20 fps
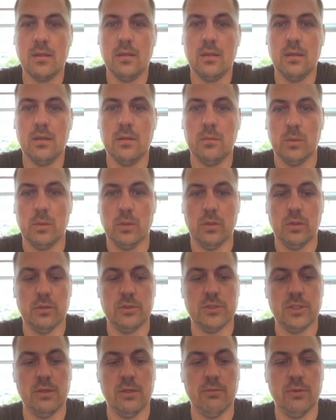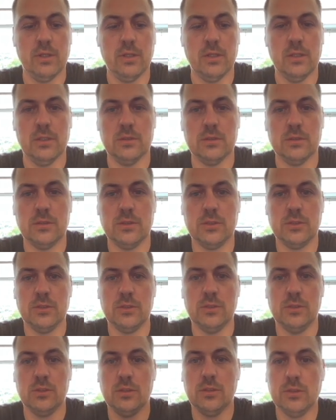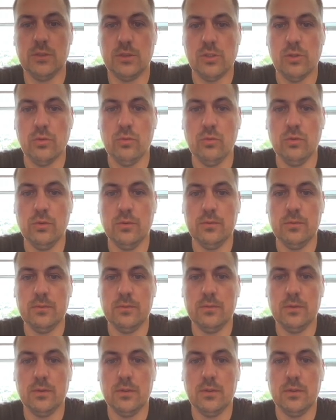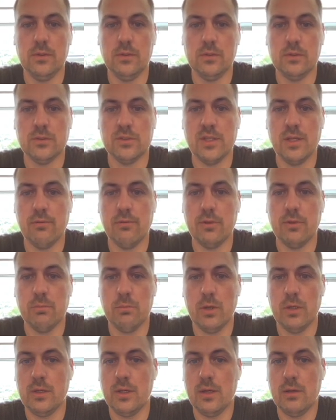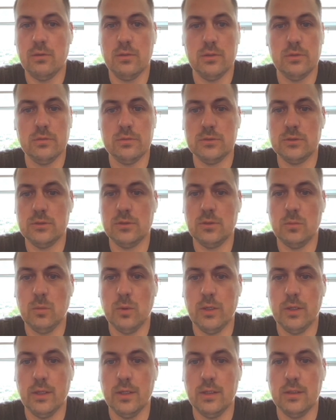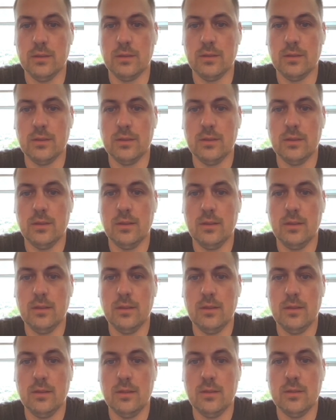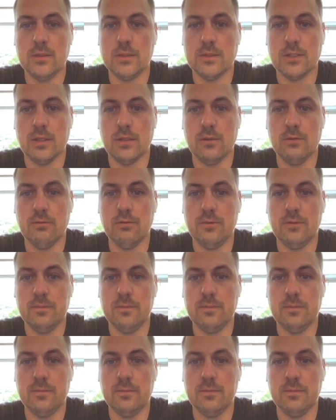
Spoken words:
I'm going to save it as 2. Save it in my downloads. Why not? Save.